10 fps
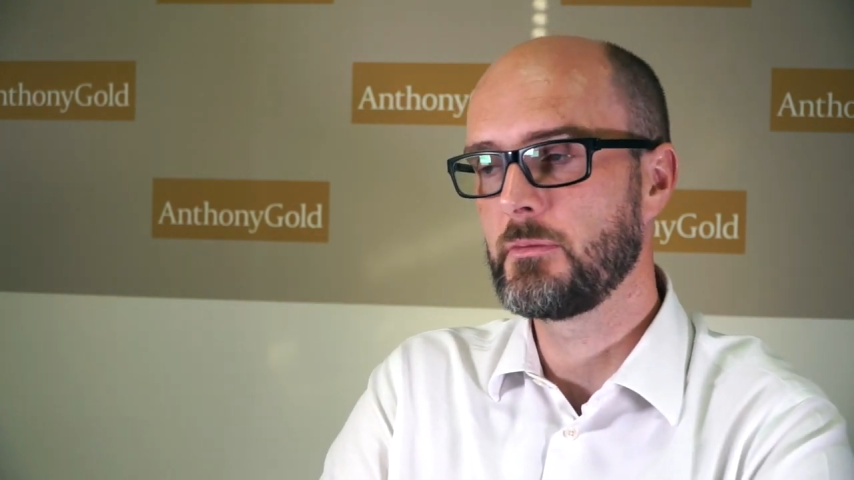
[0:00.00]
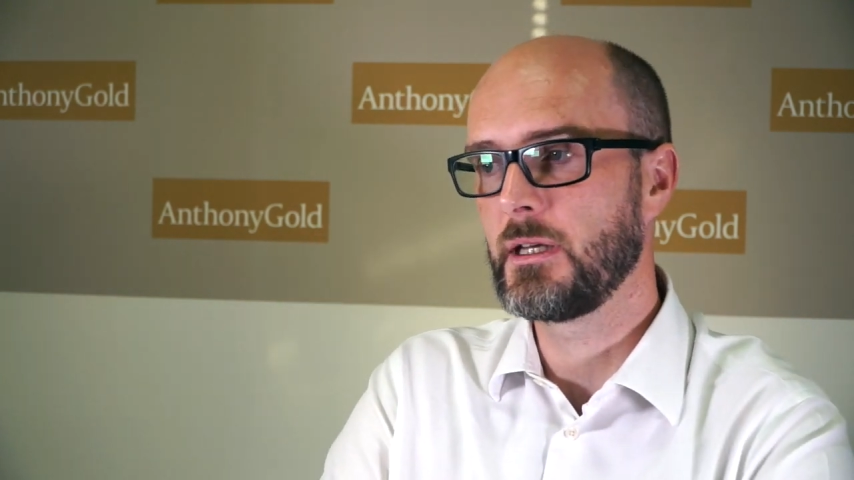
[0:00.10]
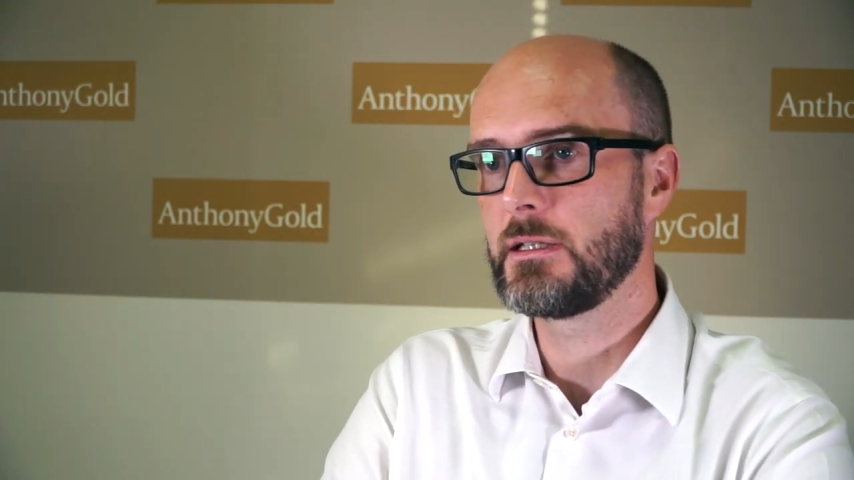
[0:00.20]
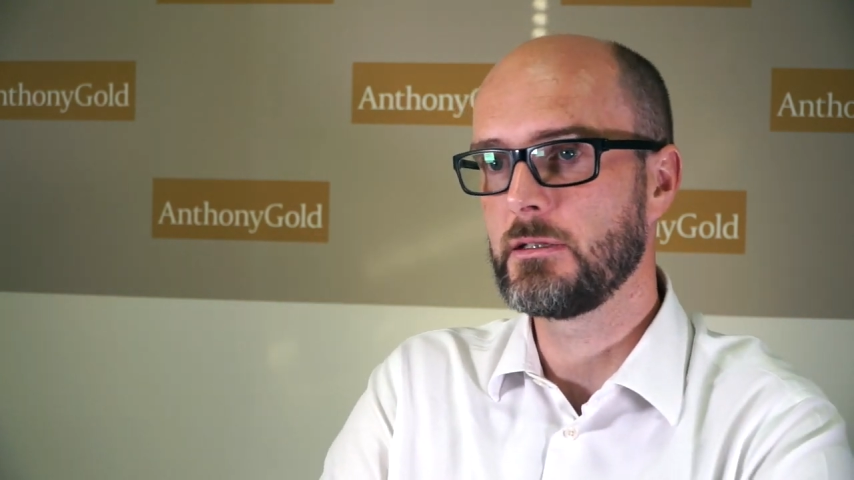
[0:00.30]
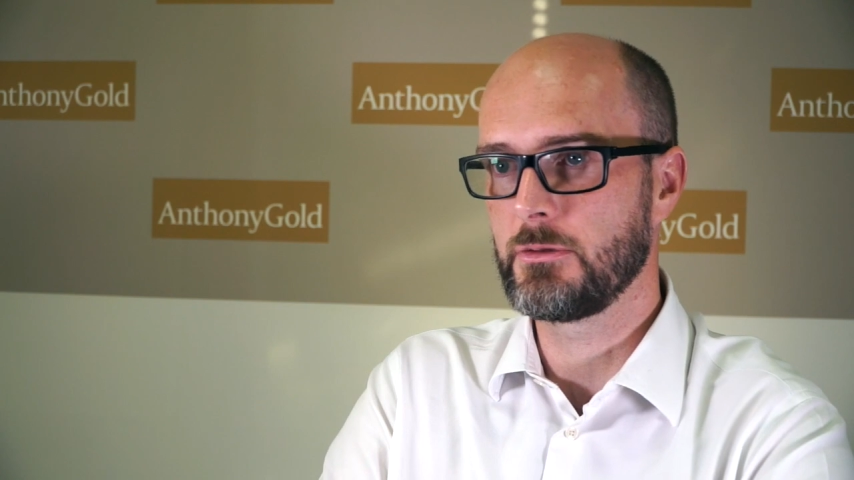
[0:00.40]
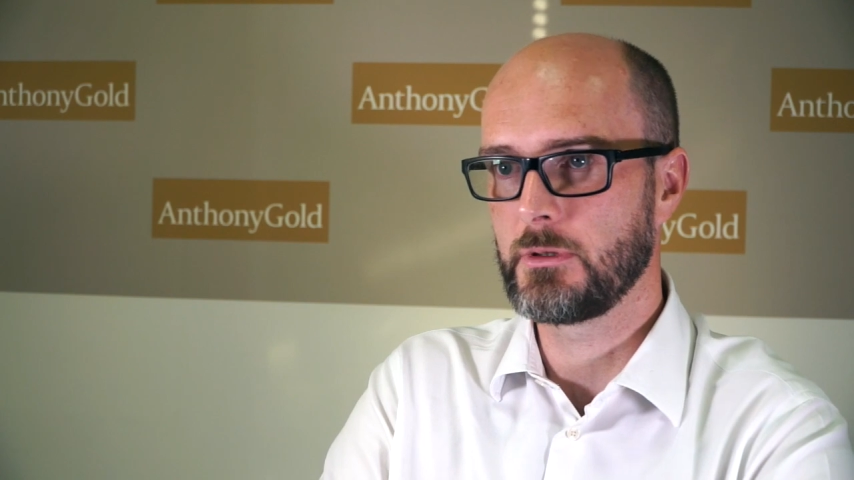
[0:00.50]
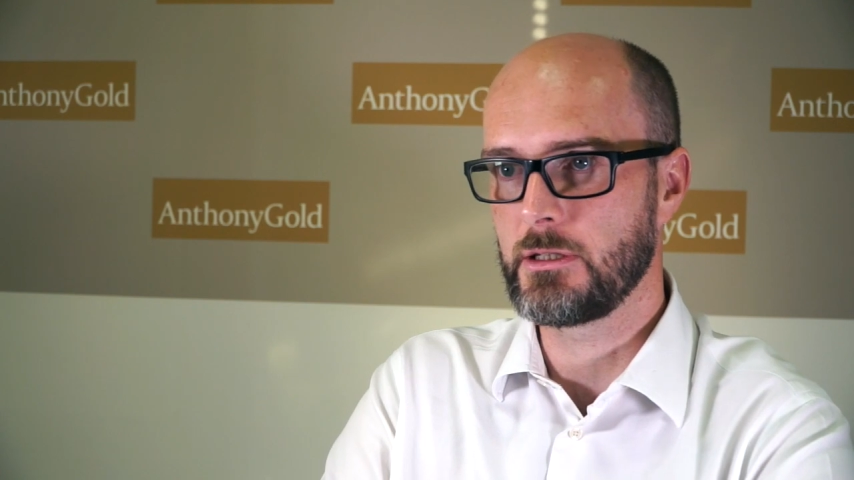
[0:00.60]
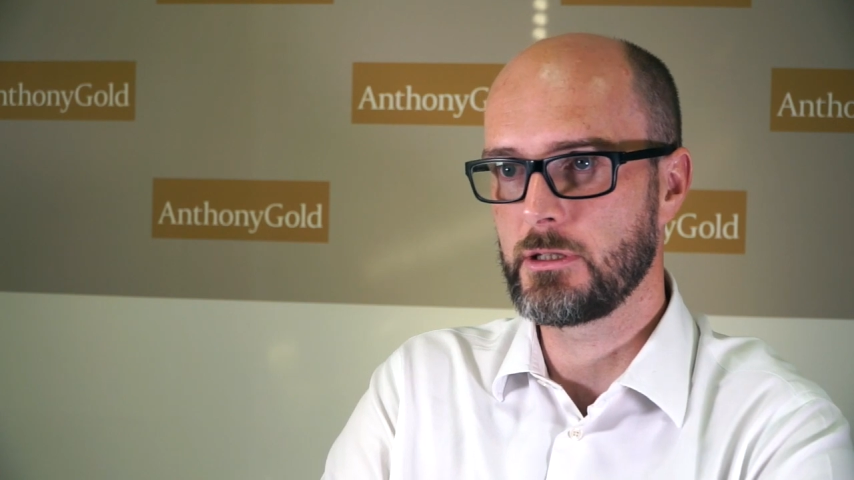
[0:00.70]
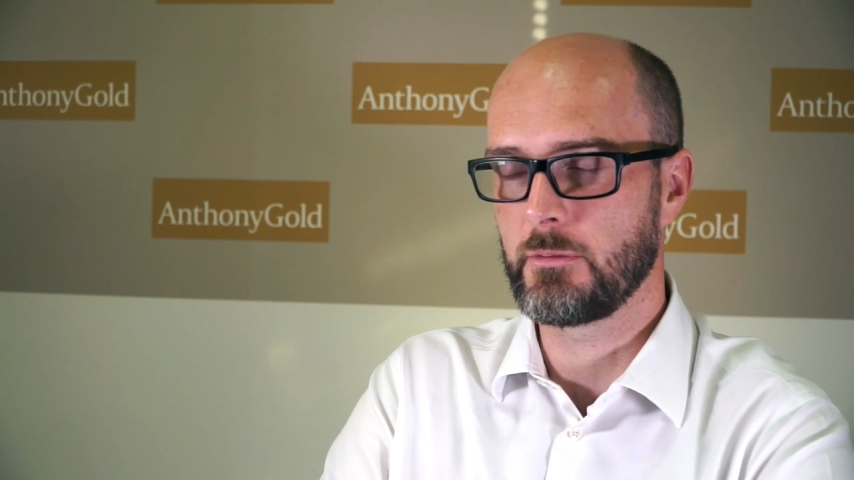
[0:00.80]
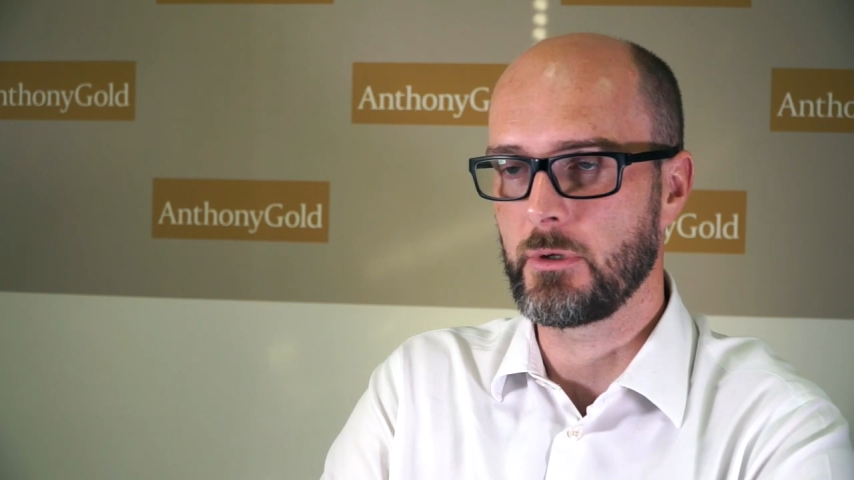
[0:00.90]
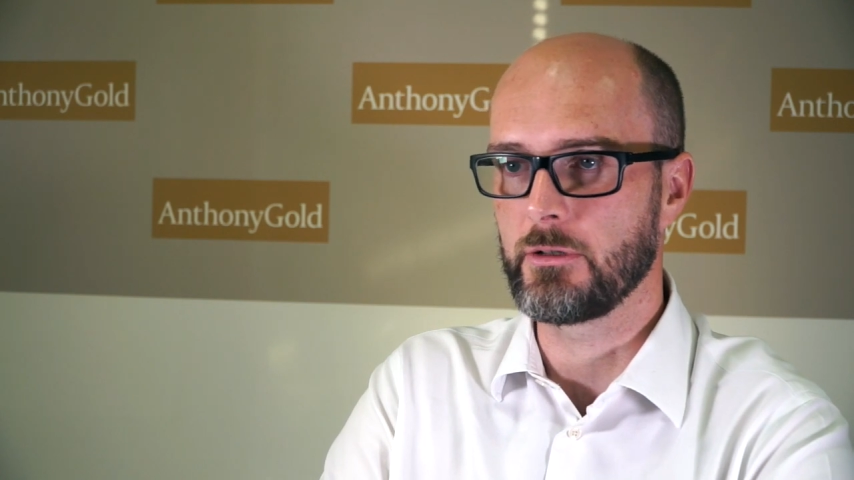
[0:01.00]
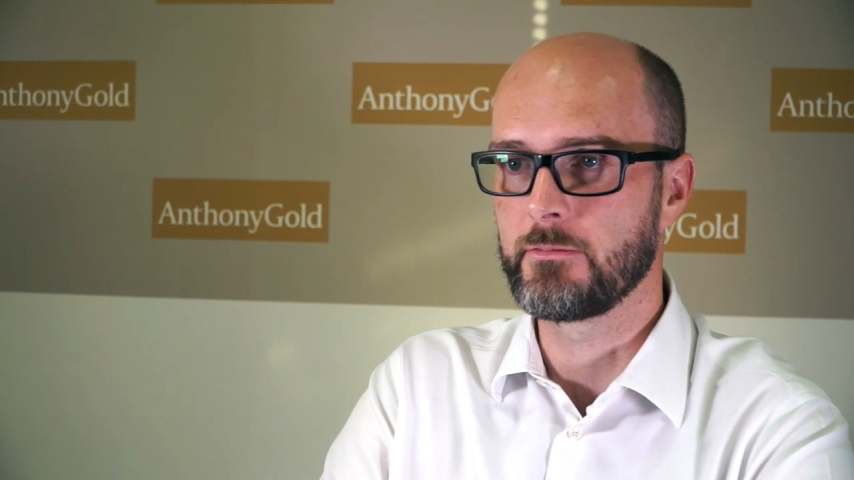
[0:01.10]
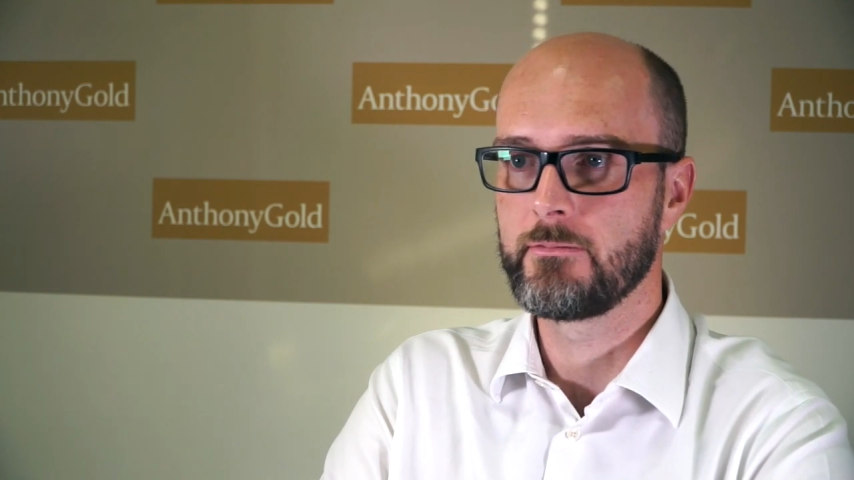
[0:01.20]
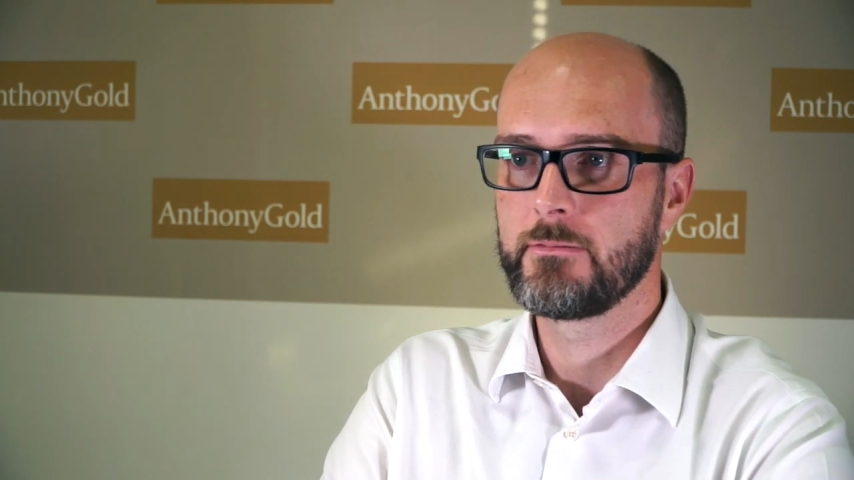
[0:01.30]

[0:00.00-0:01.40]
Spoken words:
to make it into an HMO.